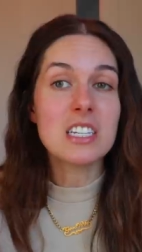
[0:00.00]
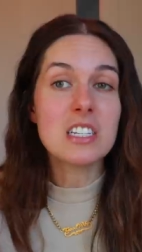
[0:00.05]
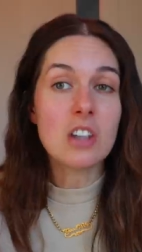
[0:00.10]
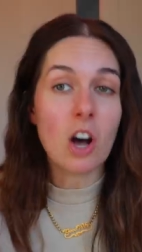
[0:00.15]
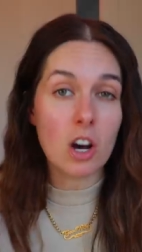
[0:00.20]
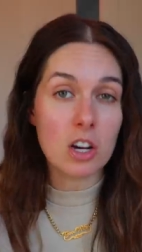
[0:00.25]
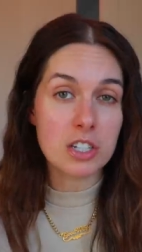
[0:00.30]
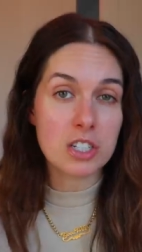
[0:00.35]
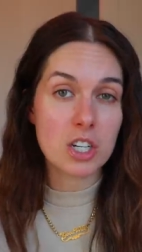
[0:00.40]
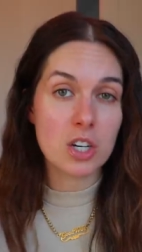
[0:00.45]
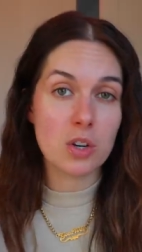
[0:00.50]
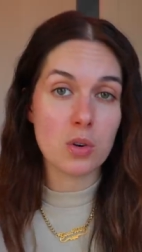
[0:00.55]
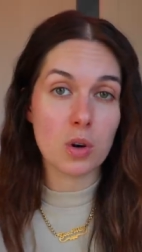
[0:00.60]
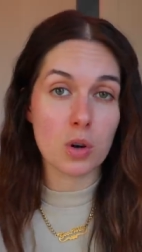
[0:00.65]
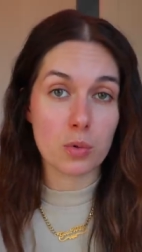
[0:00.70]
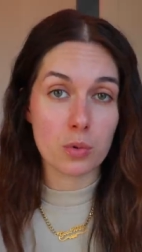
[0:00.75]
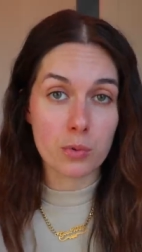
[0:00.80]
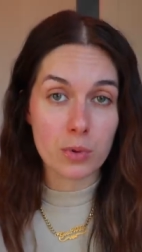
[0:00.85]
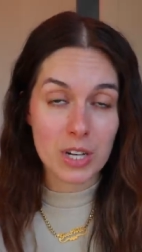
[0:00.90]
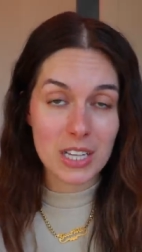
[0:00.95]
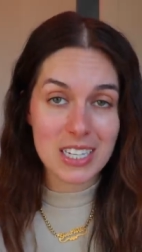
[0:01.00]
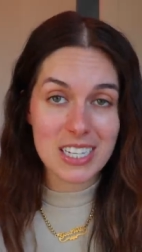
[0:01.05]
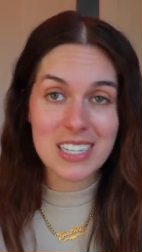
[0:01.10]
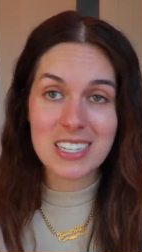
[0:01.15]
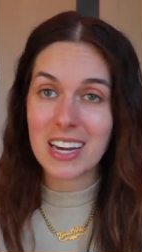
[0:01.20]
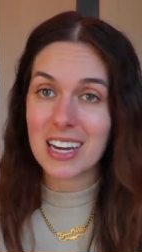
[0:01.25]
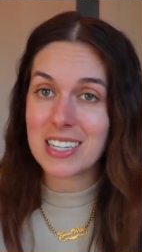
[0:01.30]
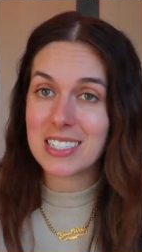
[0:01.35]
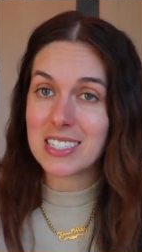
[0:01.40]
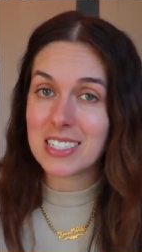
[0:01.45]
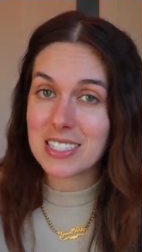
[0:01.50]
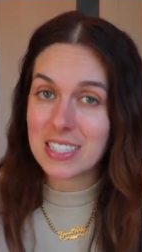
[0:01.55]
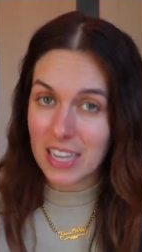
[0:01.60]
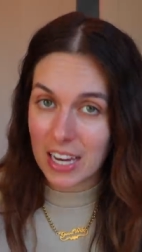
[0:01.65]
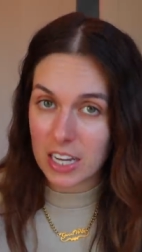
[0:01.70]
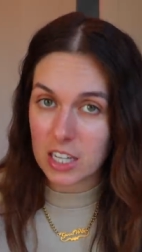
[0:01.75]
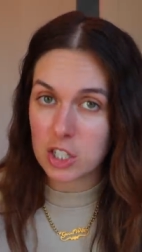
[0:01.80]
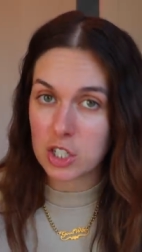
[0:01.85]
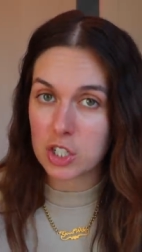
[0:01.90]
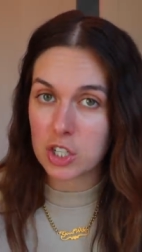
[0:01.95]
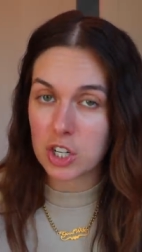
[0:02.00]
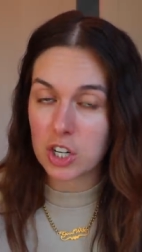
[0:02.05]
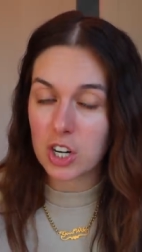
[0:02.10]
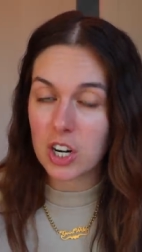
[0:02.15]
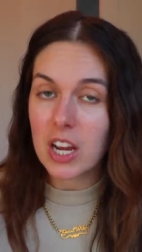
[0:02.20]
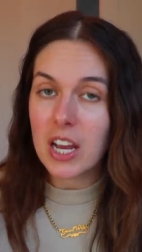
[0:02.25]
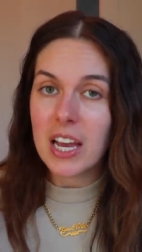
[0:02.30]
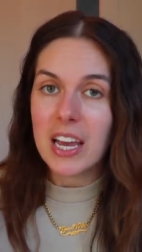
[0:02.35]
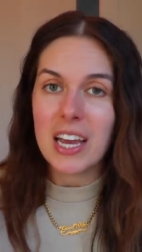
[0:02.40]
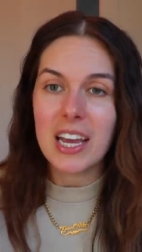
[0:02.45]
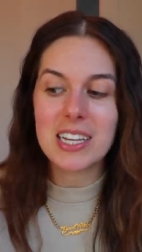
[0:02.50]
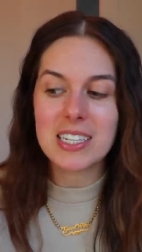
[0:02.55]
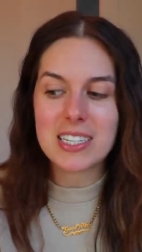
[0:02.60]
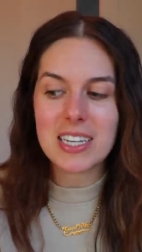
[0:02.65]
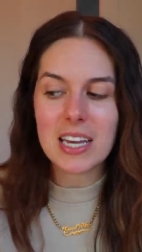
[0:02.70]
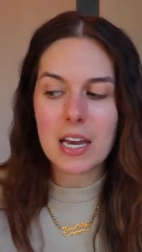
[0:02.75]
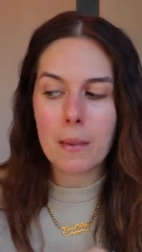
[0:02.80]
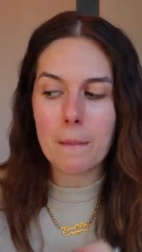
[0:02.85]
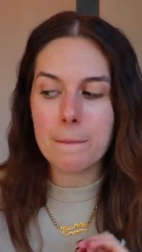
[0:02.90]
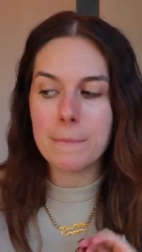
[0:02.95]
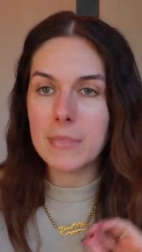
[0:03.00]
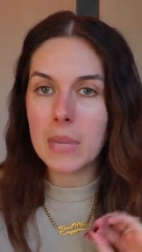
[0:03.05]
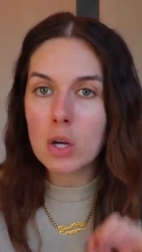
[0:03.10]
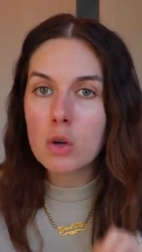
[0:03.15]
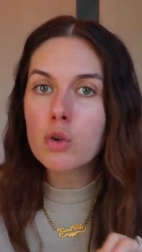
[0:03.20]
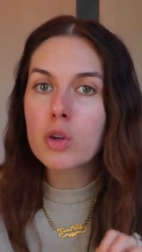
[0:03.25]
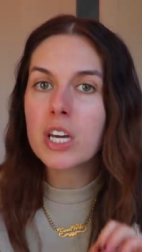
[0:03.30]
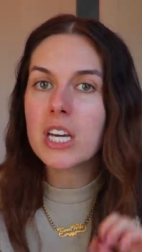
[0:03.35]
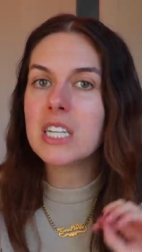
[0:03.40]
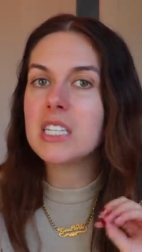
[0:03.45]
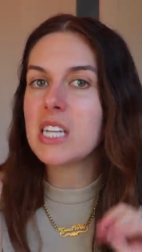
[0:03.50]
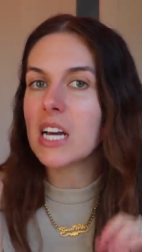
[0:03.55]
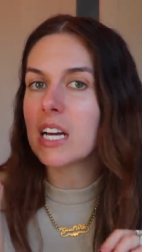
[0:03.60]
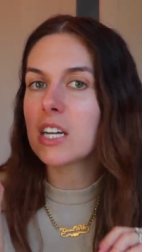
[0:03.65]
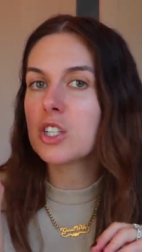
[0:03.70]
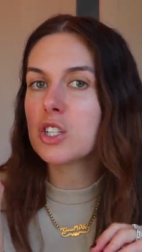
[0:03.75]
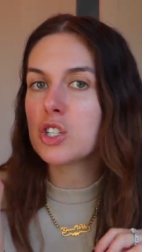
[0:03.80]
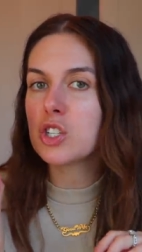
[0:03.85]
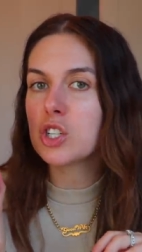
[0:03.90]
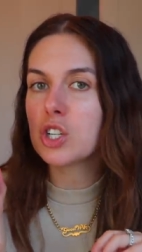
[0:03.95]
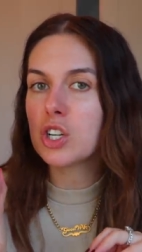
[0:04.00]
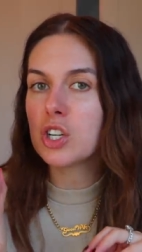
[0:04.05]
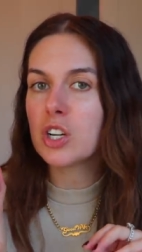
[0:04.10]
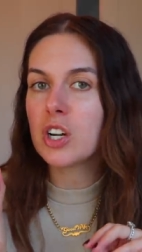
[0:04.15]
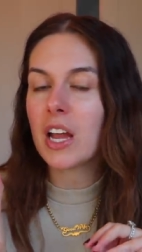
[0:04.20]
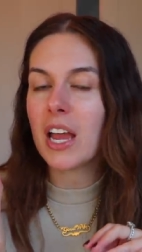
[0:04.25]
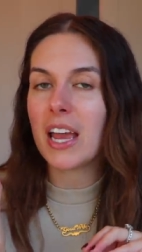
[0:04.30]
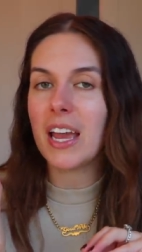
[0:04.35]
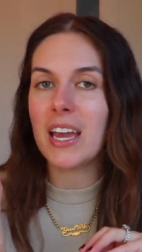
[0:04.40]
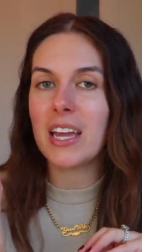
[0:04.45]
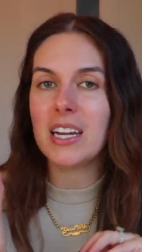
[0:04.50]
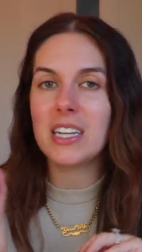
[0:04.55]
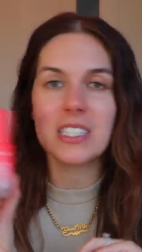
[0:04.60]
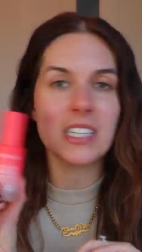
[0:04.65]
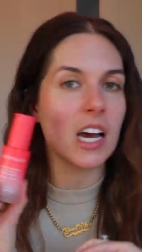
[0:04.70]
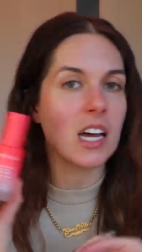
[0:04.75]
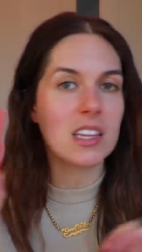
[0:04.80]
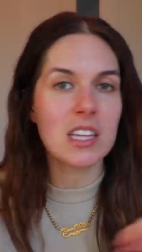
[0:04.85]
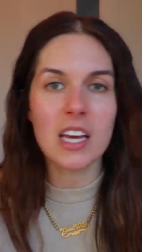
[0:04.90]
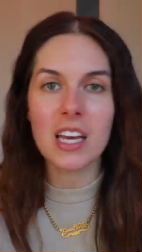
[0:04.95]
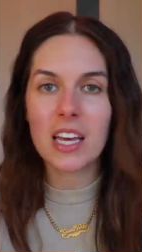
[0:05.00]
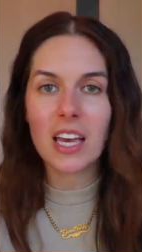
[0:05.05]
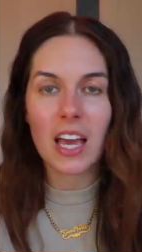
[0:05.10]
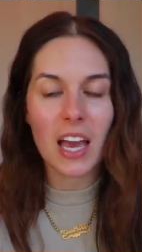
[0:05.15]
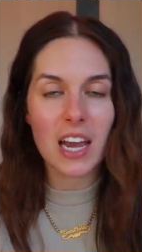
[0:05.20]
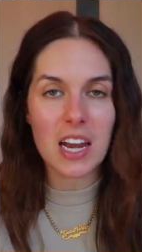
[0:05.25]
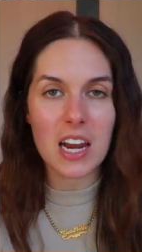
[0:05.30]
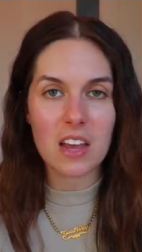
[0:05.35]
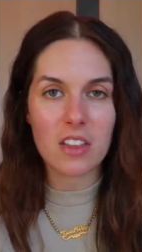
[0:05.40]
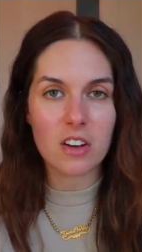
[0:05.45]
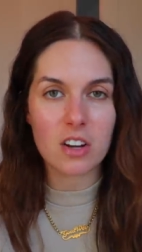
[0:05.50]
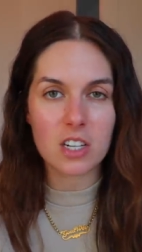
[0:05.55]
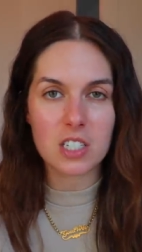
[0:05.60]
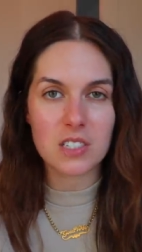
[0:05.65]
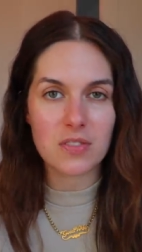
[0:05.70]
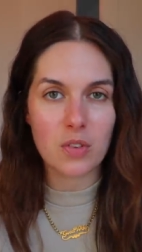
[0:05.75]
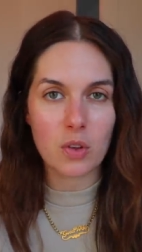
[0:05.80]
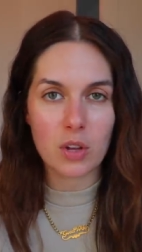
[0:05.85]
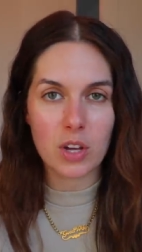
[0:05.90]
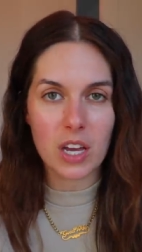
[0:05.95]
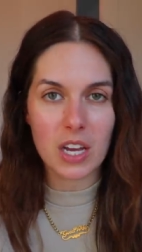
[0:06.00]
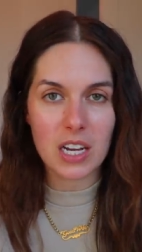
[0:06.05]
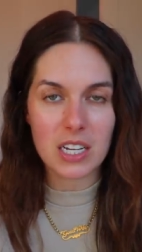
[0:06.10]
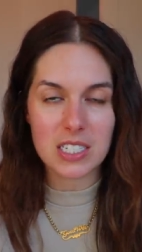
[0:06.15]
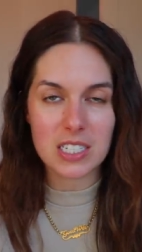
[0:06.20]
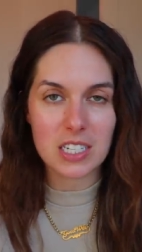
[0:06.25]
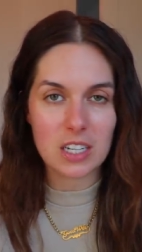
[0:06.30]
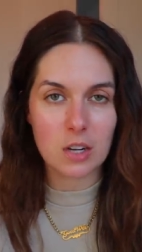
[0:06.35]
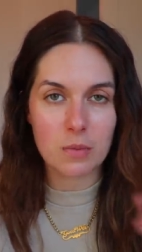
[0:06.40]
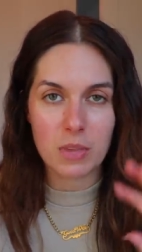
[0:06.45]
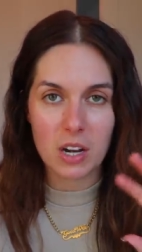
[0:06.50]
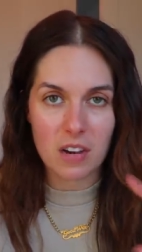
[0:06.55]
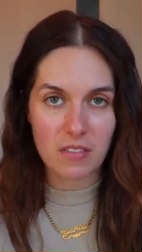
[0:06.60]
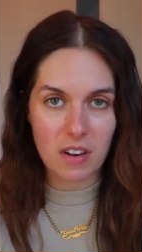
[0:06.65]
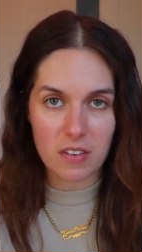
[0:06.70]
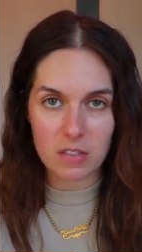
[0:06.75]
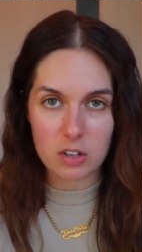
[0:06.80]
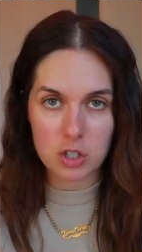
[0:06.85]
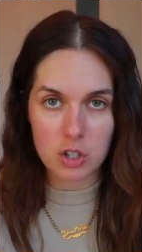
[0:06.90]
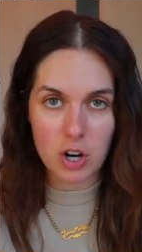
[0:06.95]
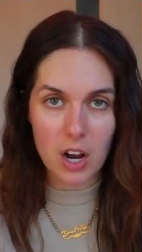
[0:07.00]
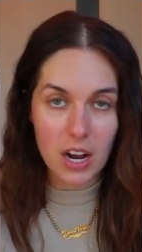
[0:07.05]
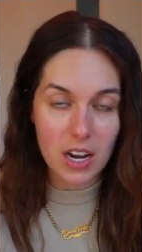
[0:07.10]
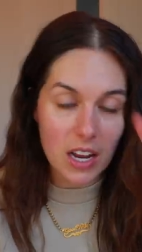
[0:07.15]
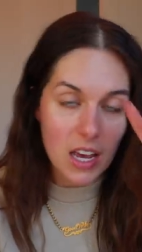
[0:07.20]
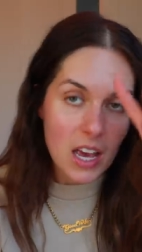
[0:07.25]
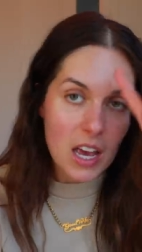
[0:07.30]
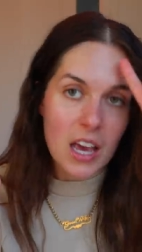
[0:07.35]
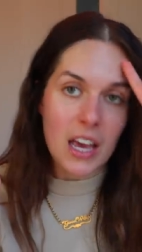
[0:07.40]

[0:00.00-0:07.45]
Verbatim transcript: is also a really nice texture. It's like a milky texture and it's unlike any other exfoliating serum that I've ever tried.